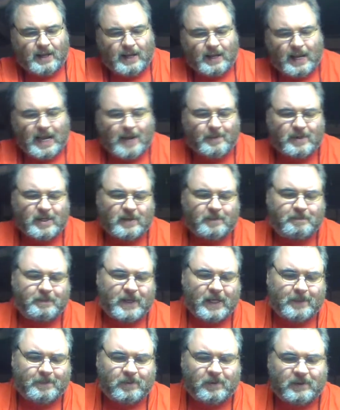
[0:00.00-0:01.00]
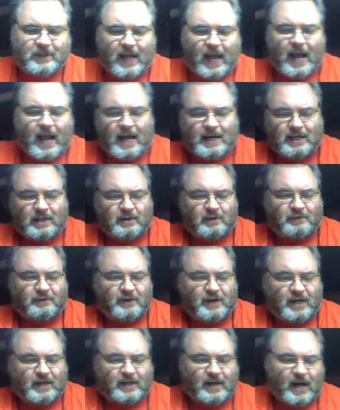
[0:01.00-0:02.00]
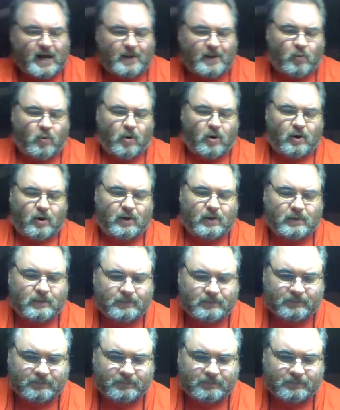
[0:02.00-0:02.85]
How many people died in the Vietnam War?